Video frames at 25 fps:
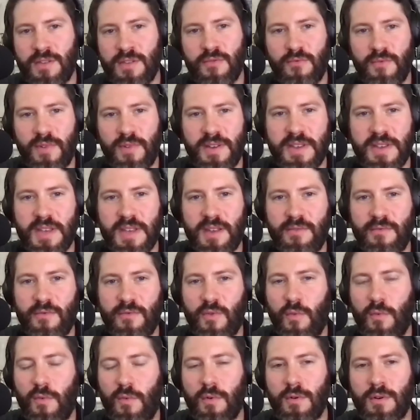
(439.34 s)
the risk and
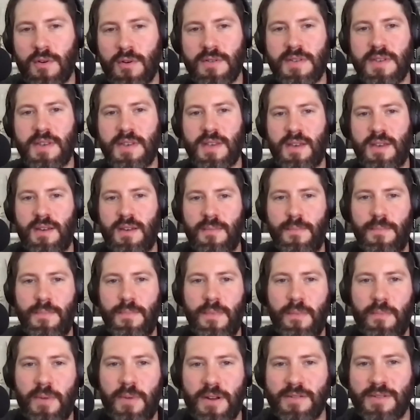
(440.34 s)
rewards.
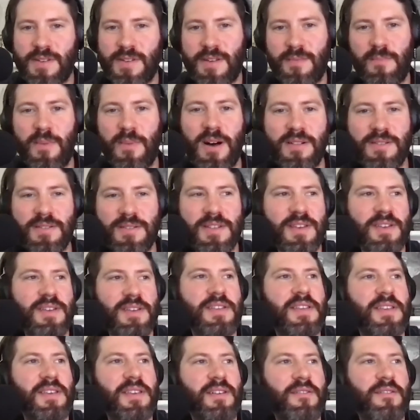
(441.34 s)
Apparently,
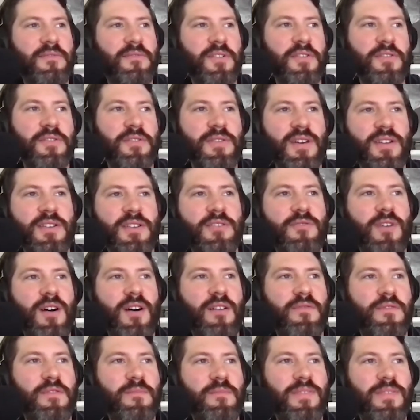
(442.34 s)
politics, we don't do that too
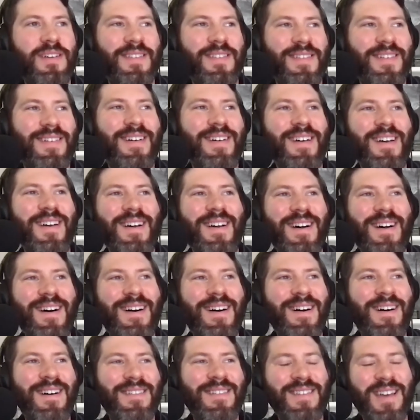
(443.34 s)
often.
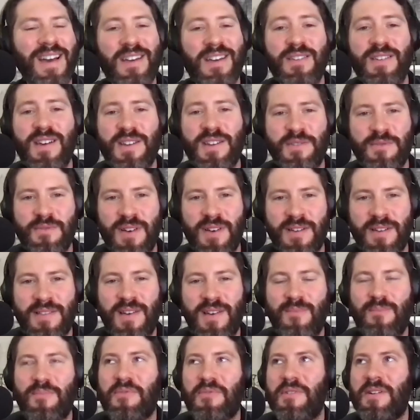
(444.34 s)
Yeah, I do like
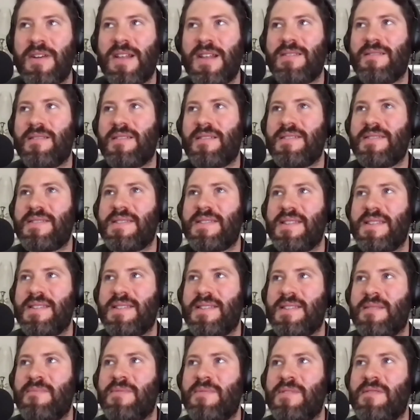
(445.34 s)
that point. I think it's
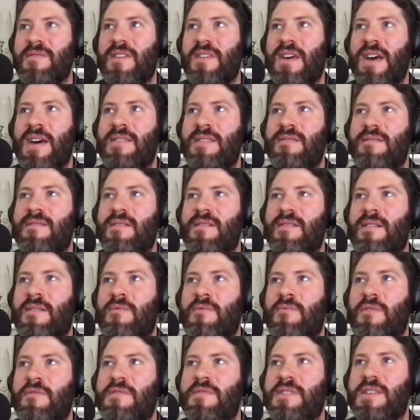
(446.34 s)
something that
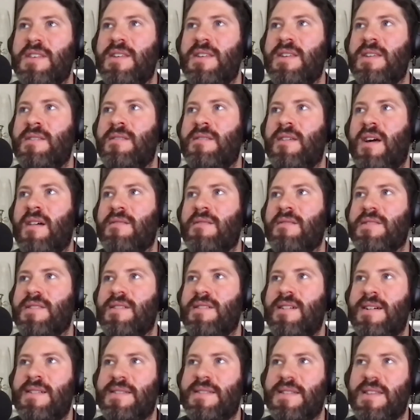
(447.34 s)
we've seen Alex
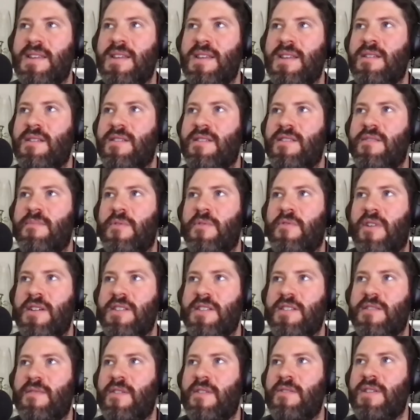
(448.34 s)
Gladstein and Human
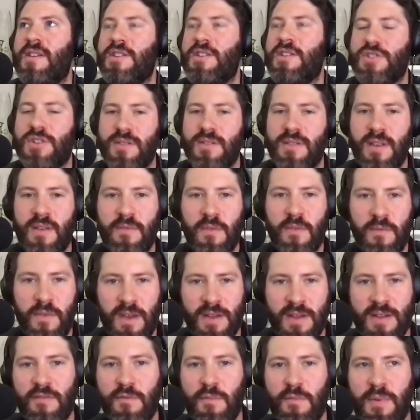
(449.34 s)
Rights Foundation. They've
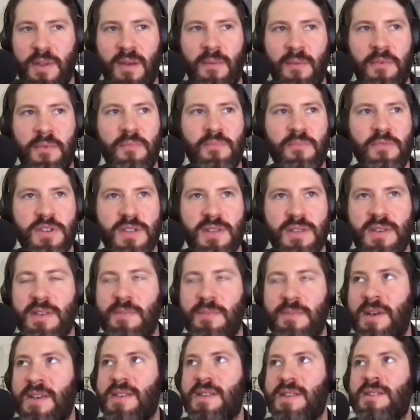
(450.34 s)
effectively been able to push this
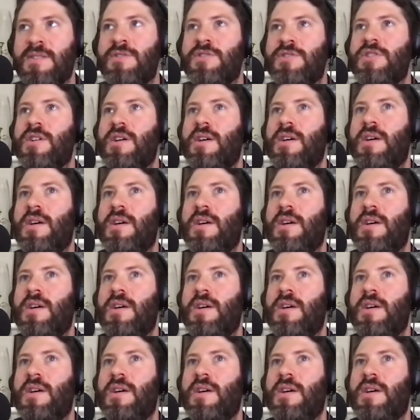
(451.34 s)
message.